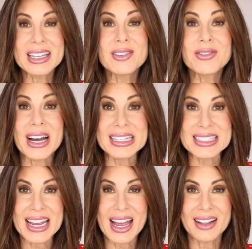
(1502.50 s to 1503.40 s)
and
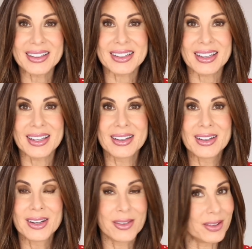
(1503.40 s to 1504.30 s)
vitality
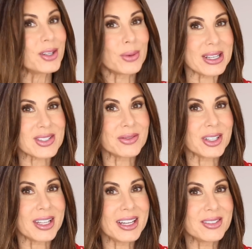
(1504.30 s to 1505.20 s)
for the rest of
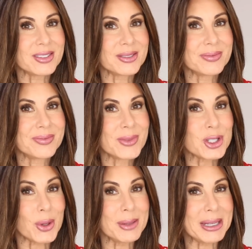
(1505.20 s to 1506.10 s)
your life.
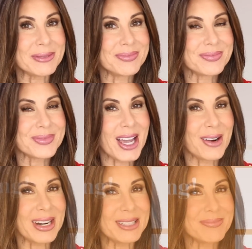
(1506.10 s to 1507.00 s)
Join me.
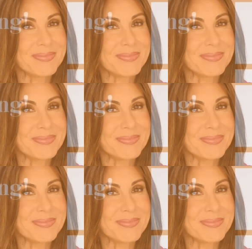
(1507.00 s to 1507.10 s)
All right.